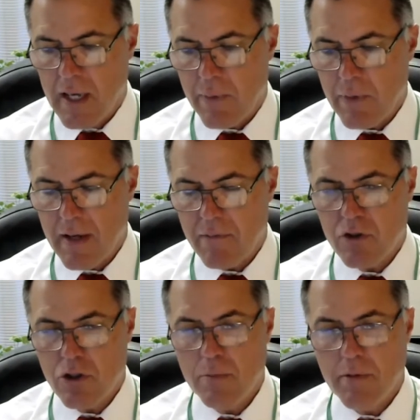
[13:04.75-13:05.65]
And we have the
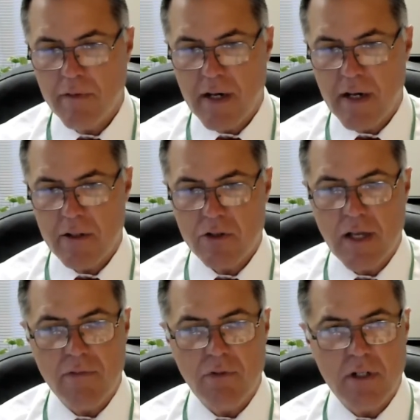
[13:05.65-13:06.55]
2 providers
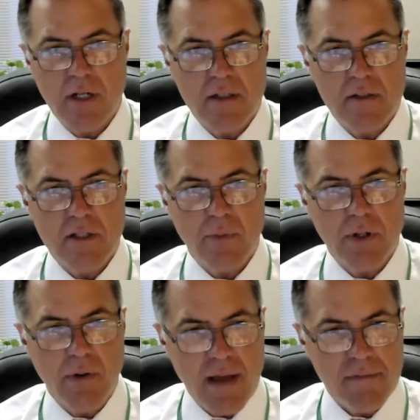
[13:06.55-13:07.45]
to have redundancy. We
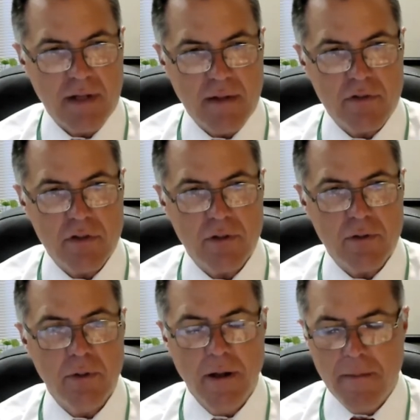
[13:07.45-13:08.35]
don't have to have
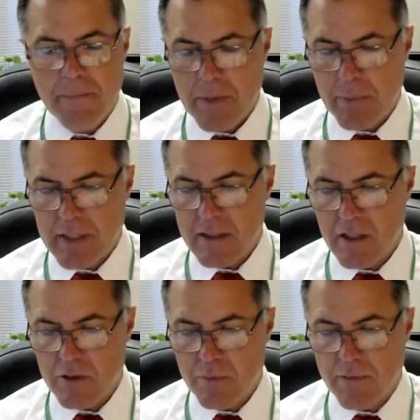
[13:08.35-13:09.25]
2, but that
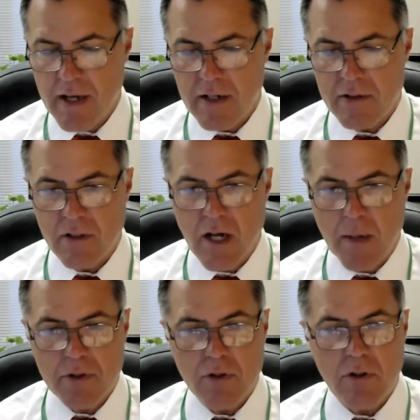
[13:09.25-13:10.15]
does provide us an
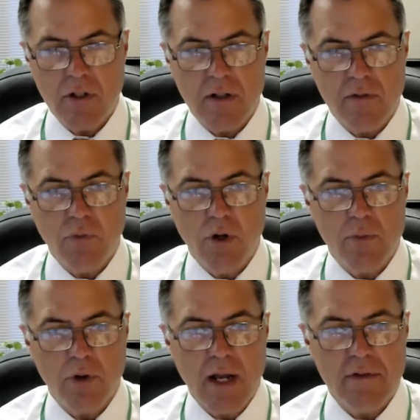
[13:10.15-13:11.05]
opportunity that if one
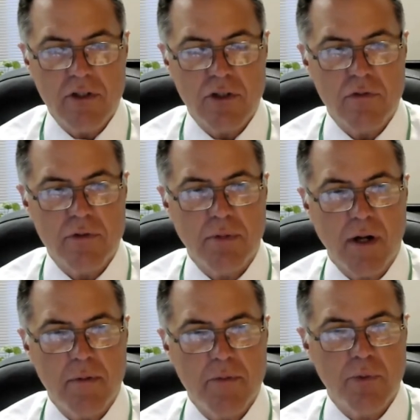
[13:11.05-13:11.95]
were having service
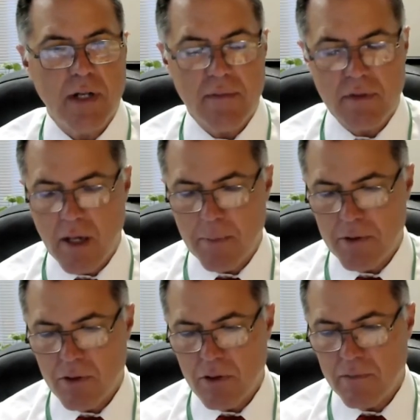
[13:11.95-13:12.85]
problems, we'd have the
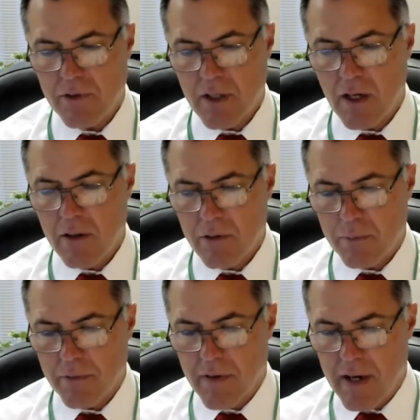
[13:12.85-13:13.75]
opportunity for the other
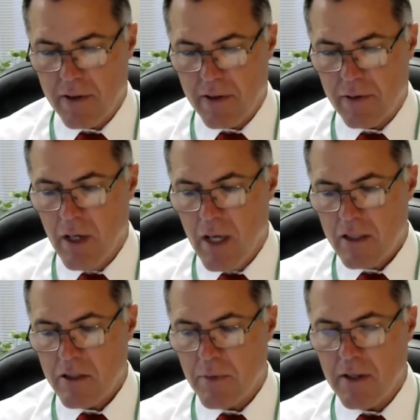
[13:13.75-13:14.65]
provider
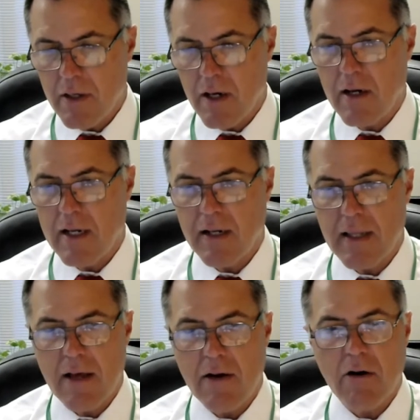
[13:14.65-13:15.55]
to be there and
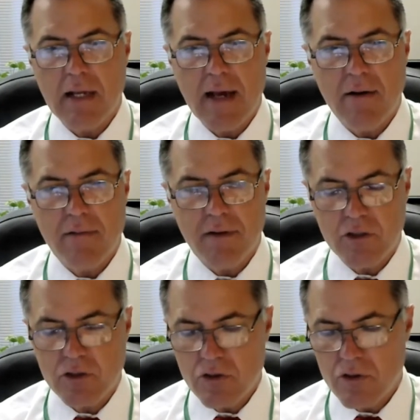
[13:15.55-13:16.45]
allow our county
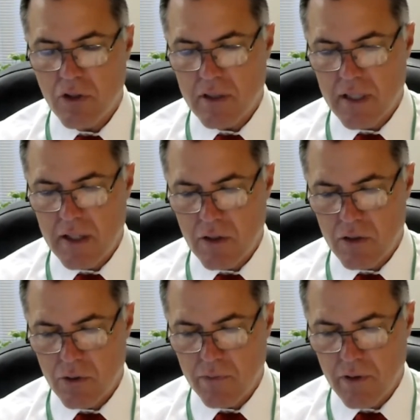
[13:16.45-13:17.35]
functions to continue.
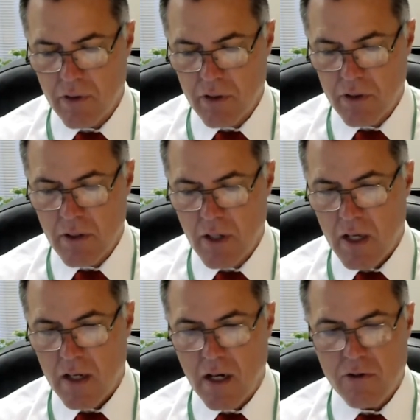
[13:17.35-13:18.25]
So very good
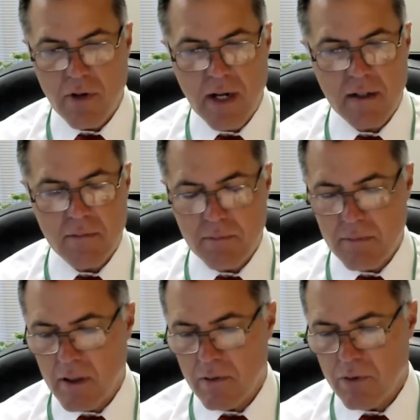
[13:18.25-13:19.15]
contract and
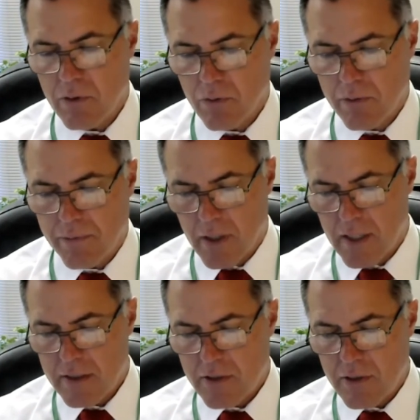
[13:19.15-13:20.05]
renewal for
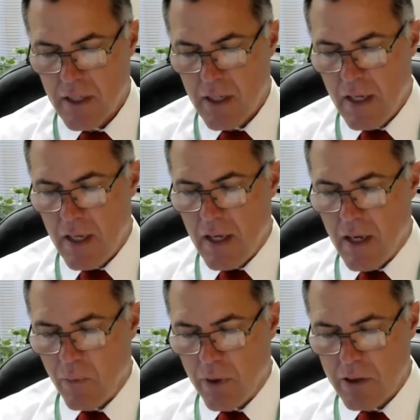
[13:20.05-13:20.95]
us.
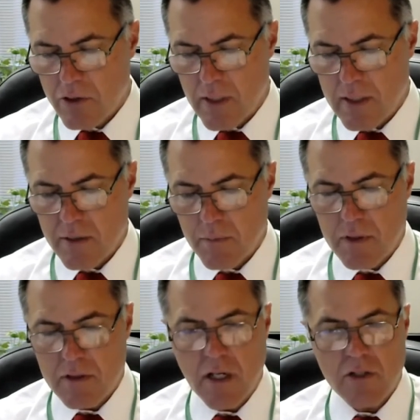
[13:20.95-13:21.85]
We also had some
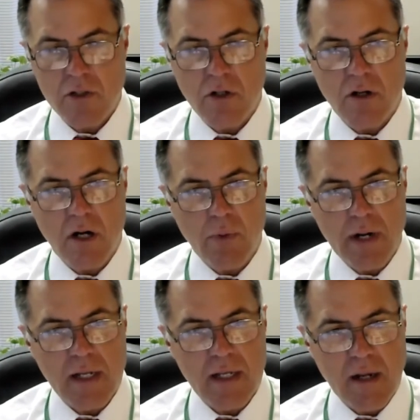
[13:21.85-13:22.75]
discussion on our
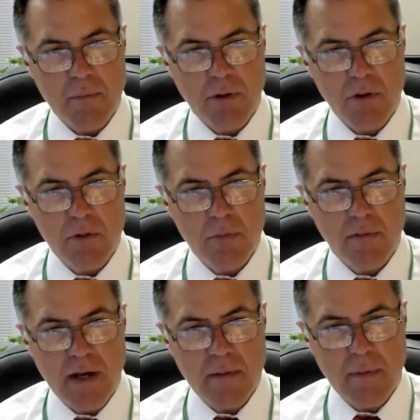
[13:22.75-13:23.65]
Rec Connect program
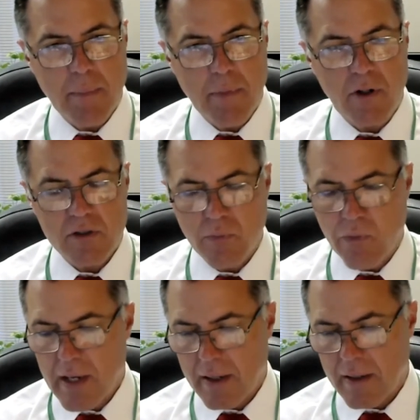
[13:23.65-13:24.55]
provided by Parks and
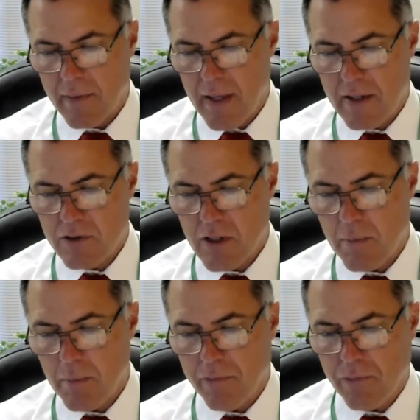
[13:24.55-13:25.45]
Rec, and that is our
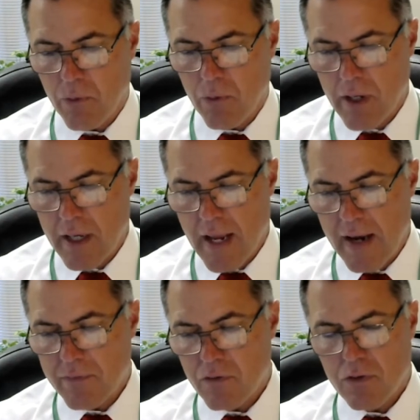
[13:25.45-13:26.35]
before and
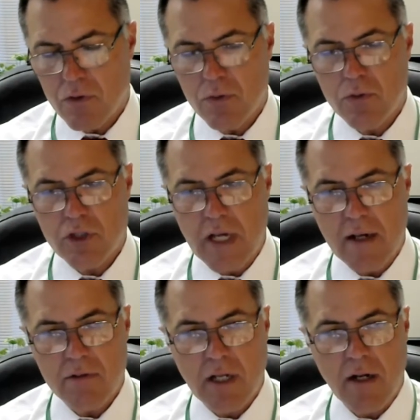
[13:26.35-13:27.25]
after school
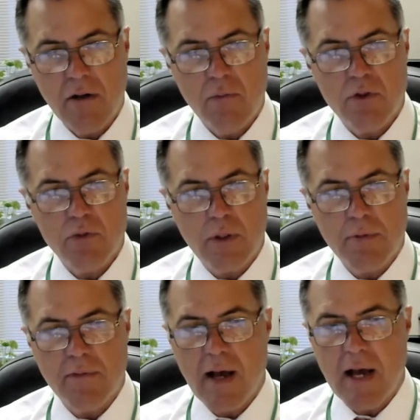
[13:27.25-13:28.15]
childcare, which we
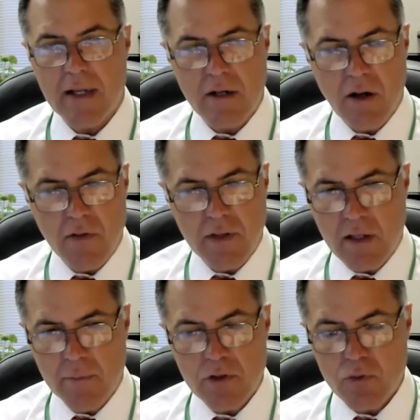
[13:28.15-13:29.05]
provide in all the
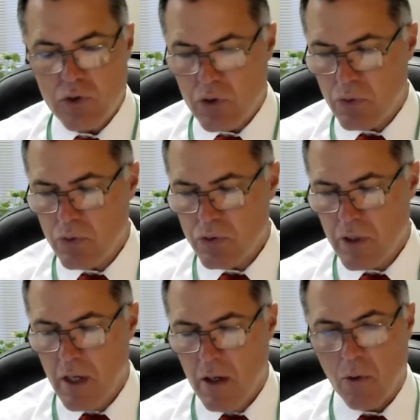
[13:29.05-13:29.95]
elementary schools,
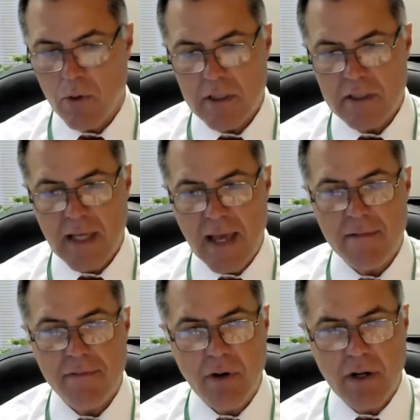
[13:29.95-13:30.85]
or at least
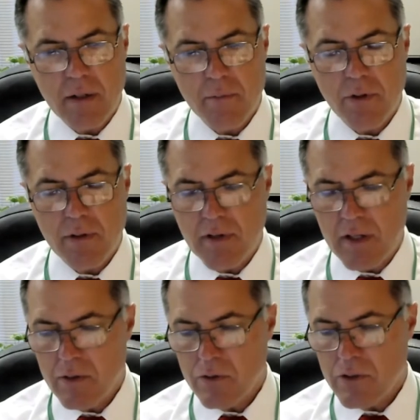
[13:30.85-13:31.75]
have for a number of
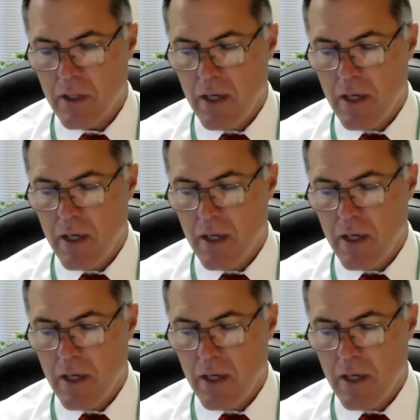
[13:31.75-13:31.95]
years.